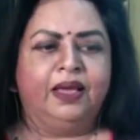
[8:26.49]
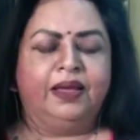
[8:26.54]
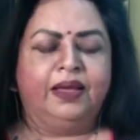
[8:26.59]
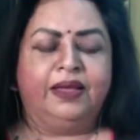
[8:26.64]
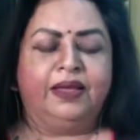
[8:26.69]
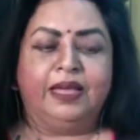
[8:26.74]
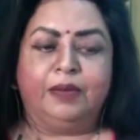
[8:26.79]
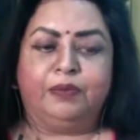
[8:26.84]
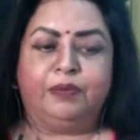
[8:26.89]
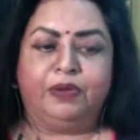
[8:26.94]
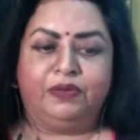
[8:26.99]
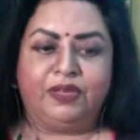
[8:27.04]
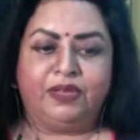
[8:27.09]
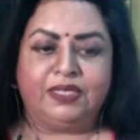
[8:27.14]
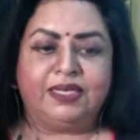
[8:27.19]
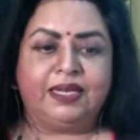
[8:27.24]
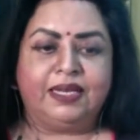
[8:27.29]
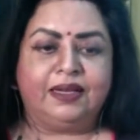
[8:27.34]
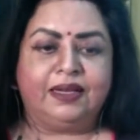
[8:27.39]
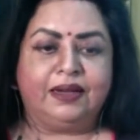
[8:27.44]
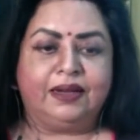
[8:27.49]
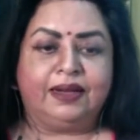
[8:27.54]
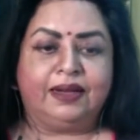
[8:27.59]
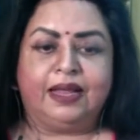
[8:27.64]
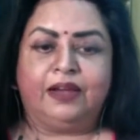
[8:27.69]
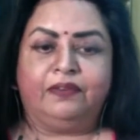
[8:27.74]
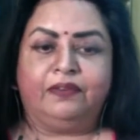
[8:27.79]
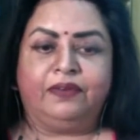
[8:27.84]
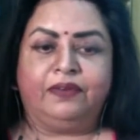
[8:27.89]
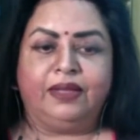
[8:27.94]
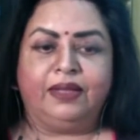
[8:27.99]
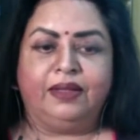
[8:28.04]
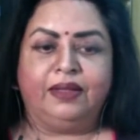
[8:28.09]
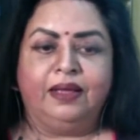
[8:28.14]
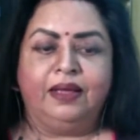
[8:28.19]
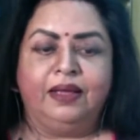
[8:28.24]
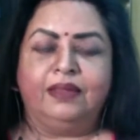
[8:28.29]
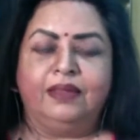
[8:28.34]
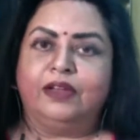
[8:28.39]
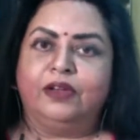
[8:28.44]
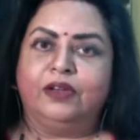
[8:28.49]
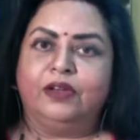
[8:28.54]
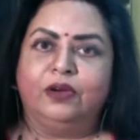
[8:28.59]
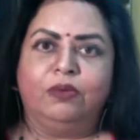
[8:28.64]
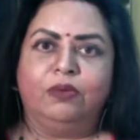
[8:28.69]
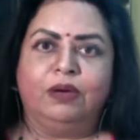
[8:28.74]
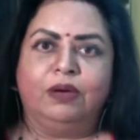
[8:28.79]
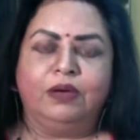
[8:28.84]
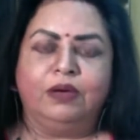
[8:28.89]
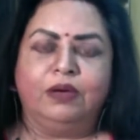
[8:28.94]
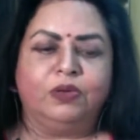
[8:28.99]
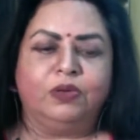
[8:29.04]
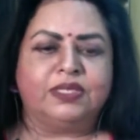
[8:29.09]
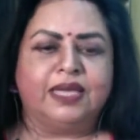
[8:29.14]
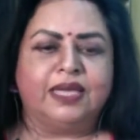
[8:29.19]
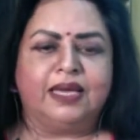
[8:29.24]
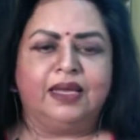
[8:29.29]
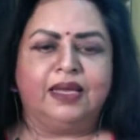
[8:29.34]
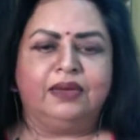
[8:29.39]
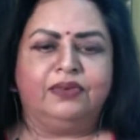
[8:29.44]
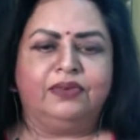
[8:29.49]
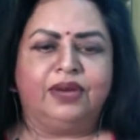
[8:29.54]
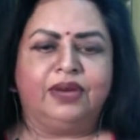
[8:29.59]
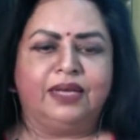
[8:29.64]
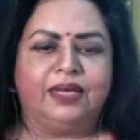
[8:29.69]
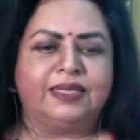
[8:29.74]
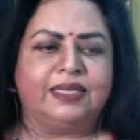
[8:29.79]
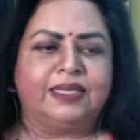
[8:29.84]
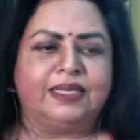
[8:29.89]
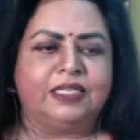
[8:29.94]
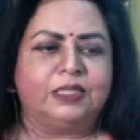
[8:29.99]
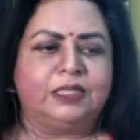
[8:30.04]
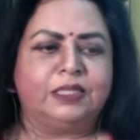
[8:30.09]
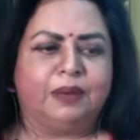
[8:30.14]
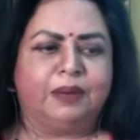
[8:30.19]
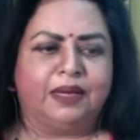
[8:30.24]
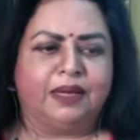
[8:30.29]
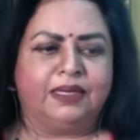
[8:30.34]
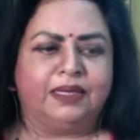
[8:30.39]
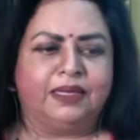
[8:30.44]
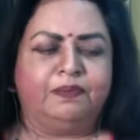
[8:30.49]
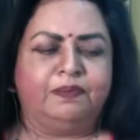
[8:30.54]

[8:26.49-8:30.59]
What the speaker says: He had previously clarified that no one was taking drugs at his party.